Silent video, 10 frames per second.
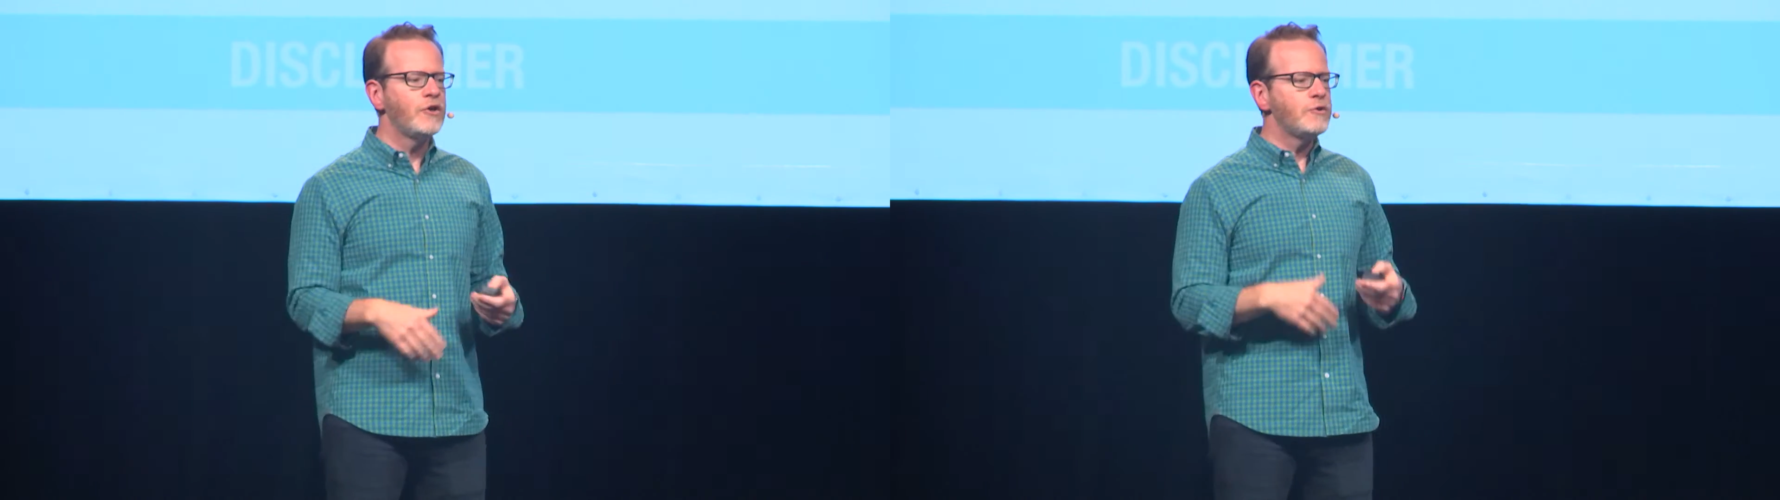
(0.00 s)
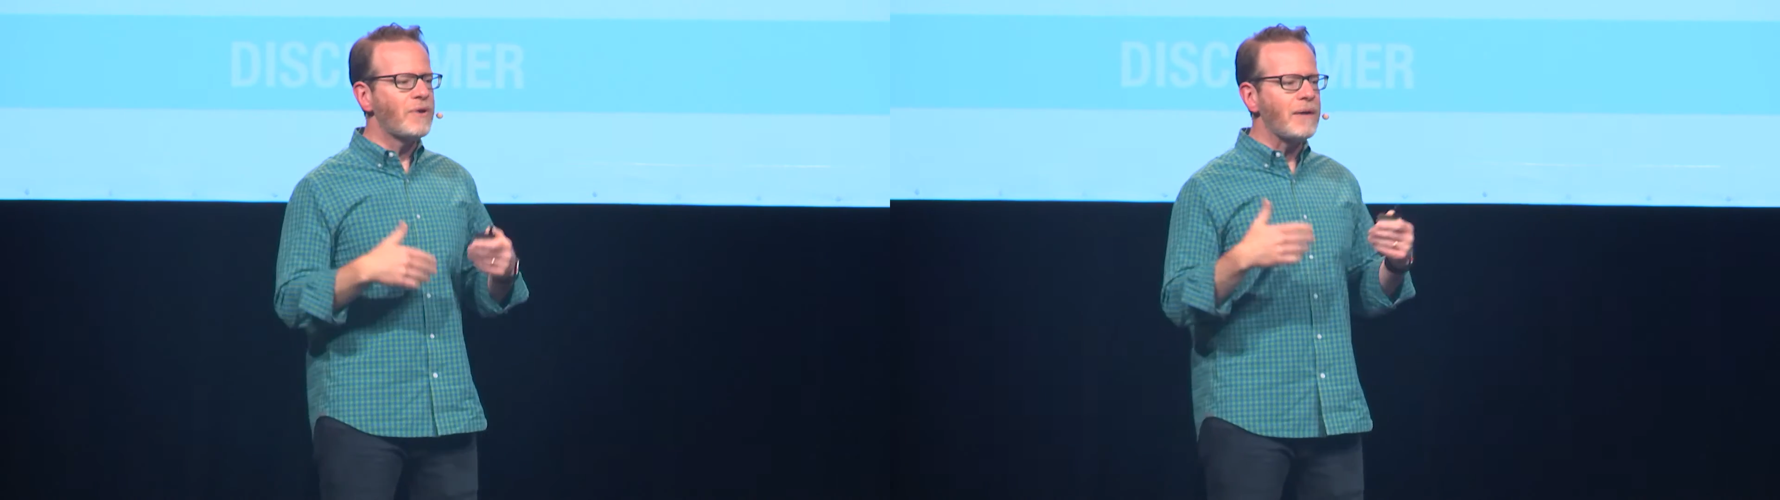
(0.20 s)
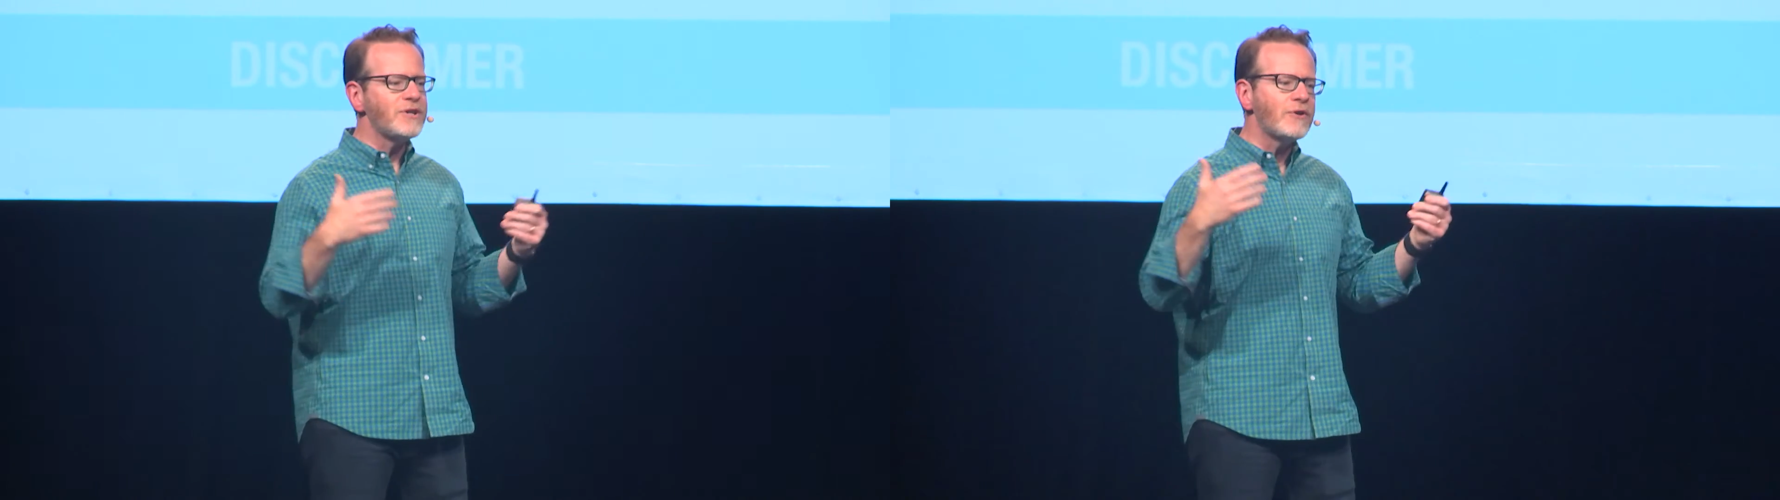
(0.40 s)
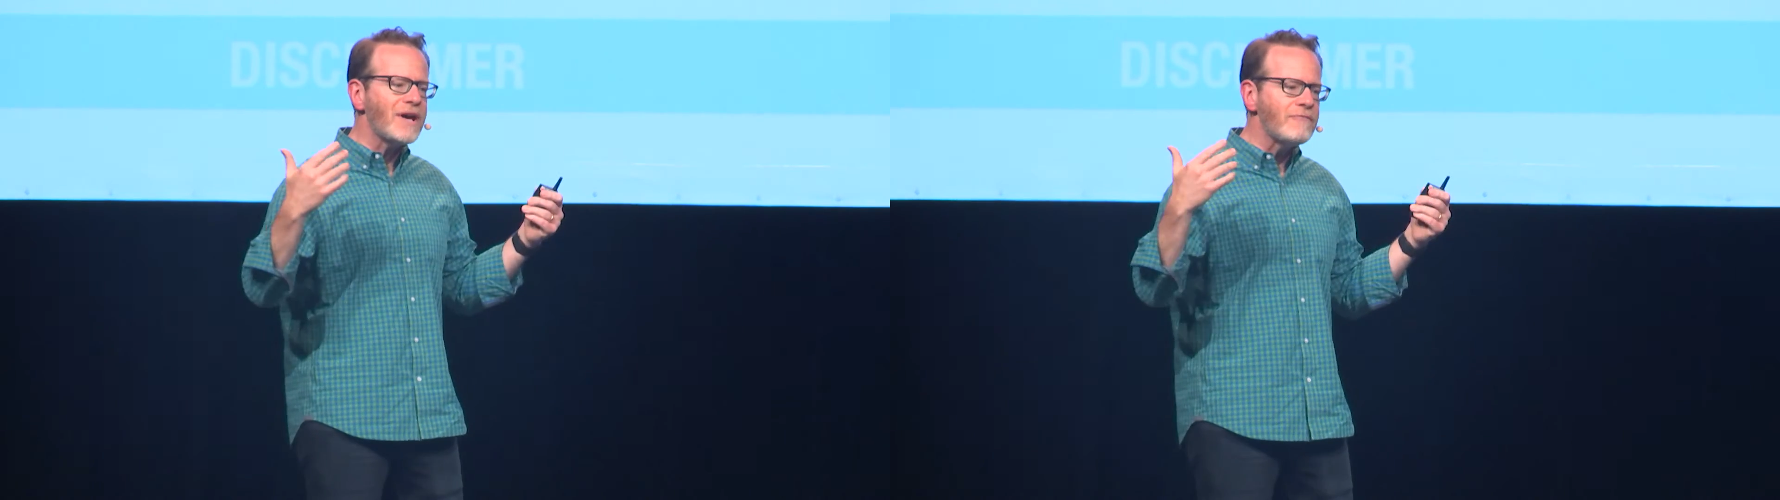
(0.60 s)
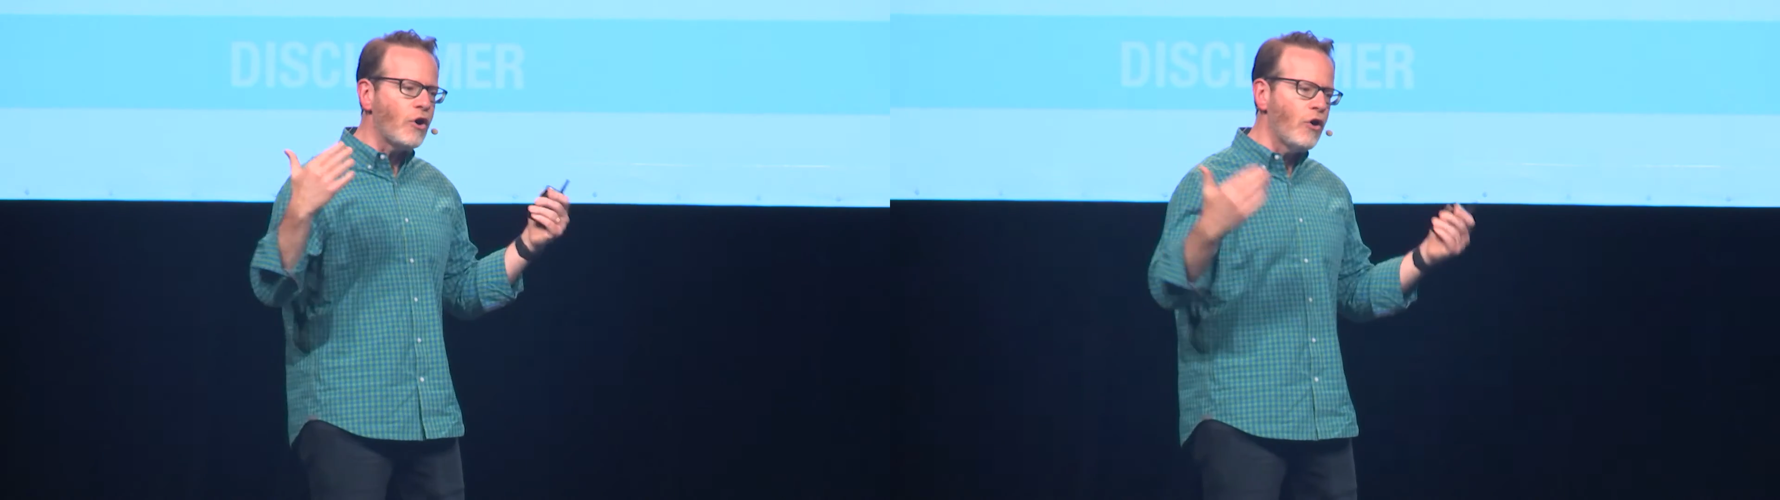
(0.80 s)
You probably don't
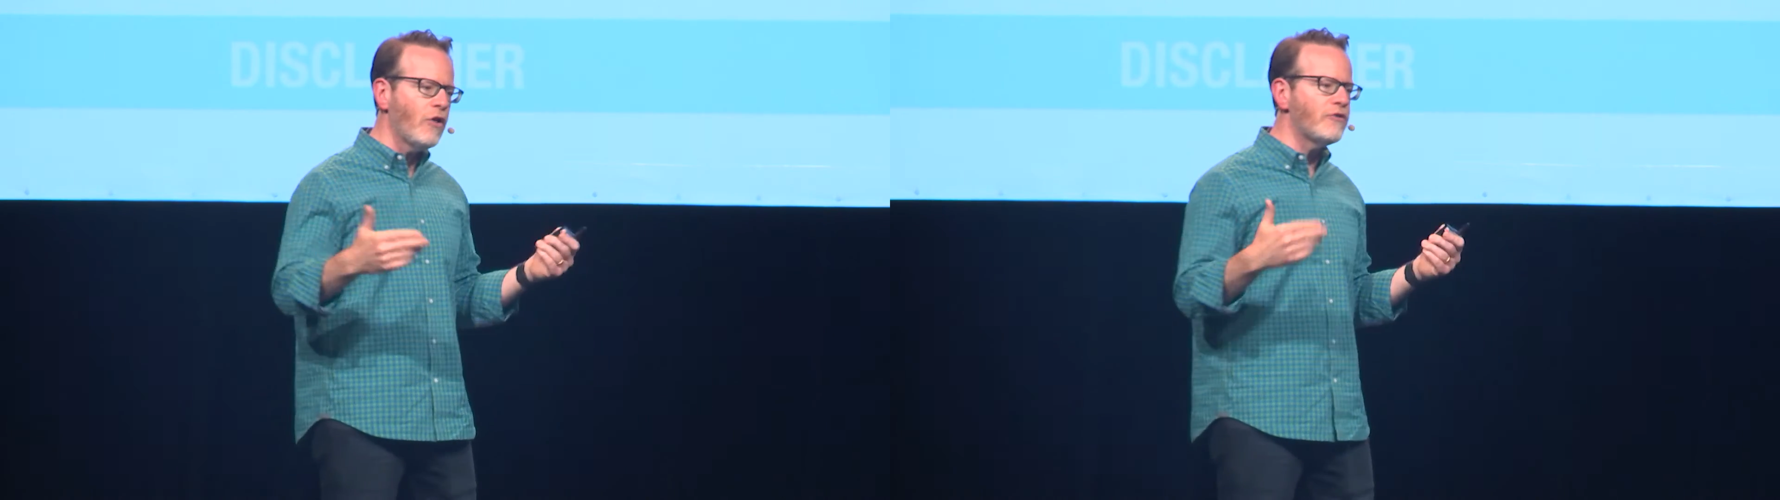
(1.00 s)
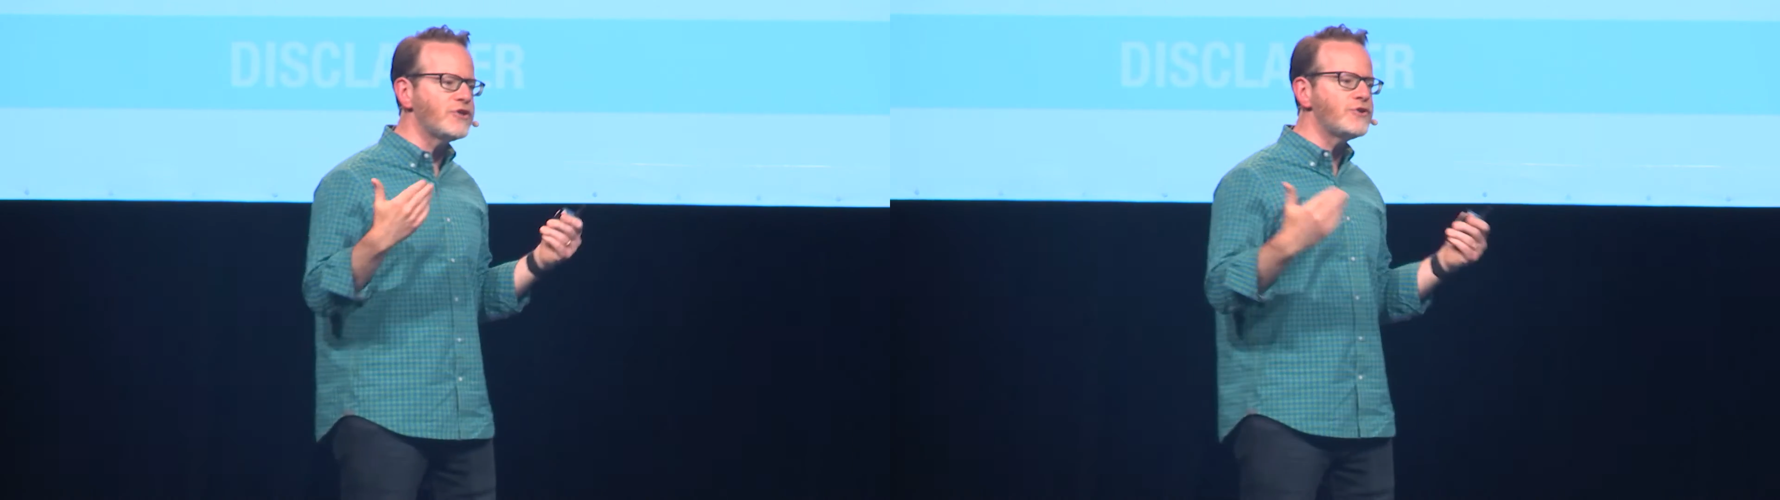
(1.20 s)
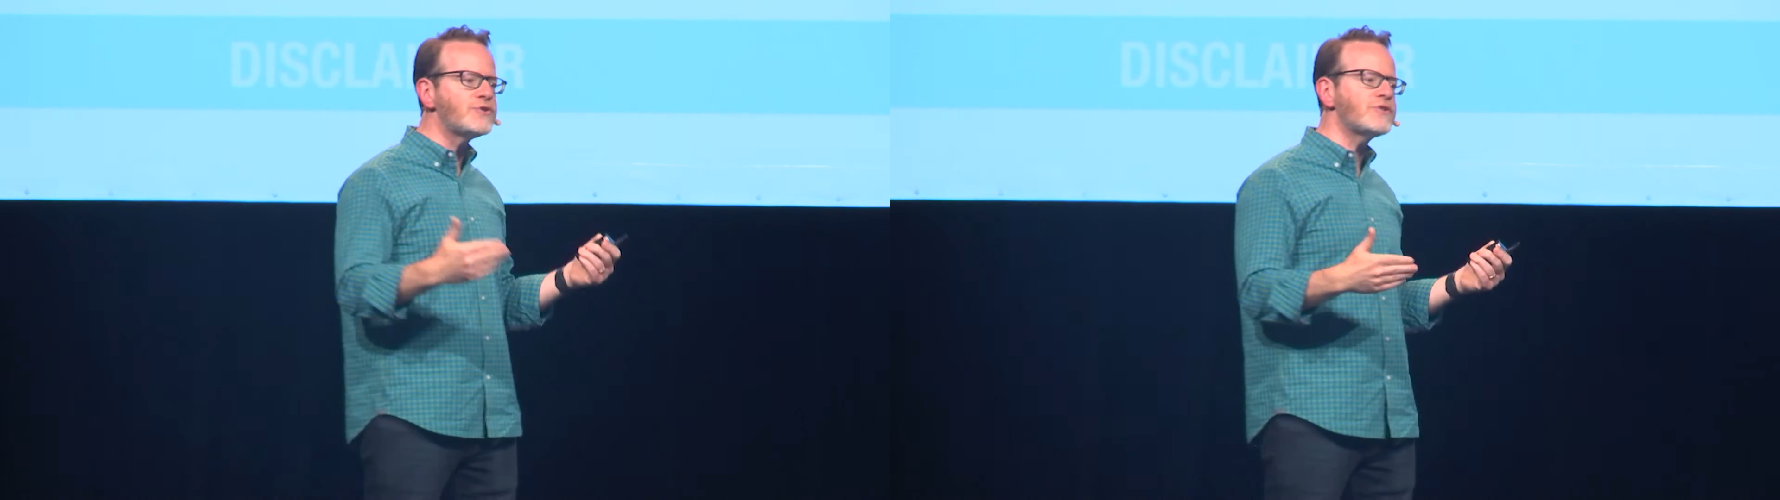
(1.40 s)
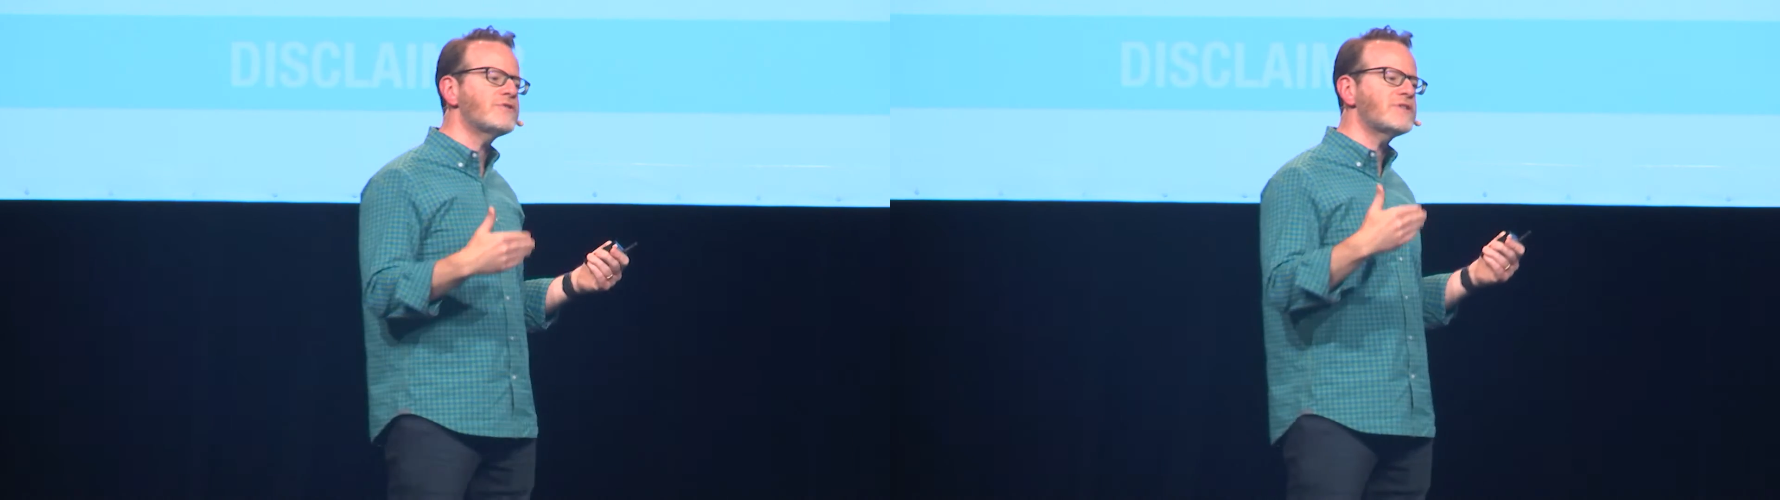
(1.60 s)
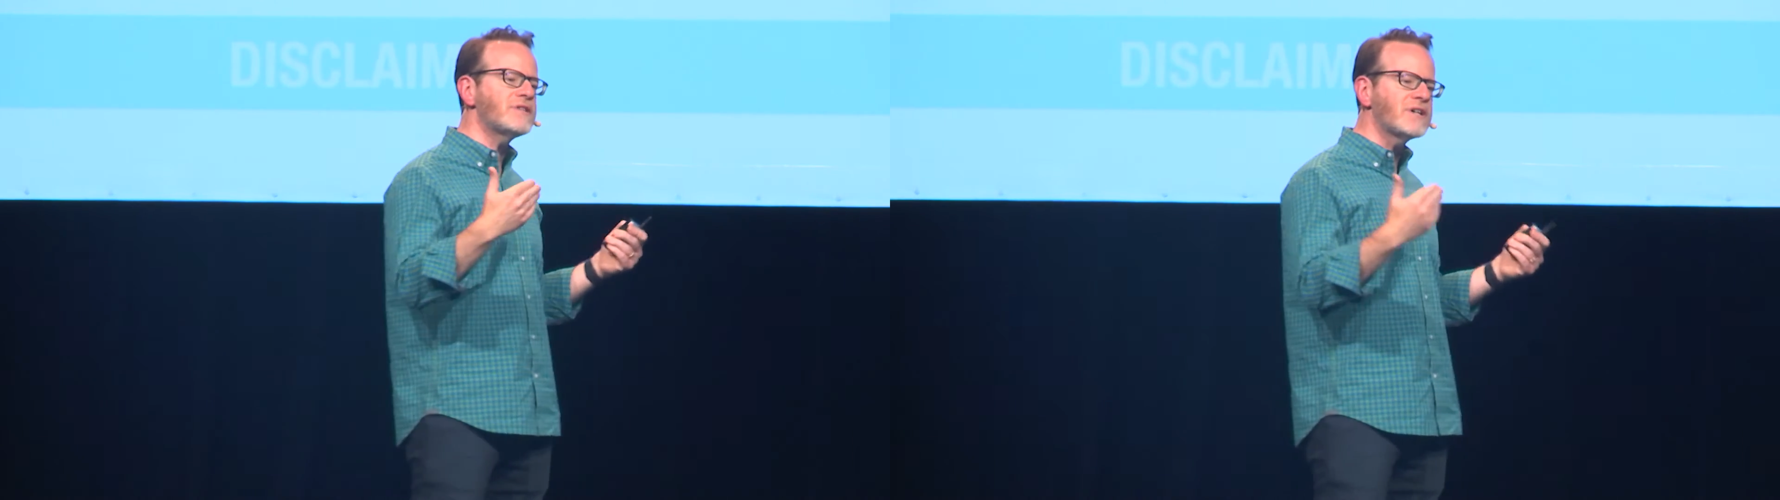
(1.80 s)
have all the users and the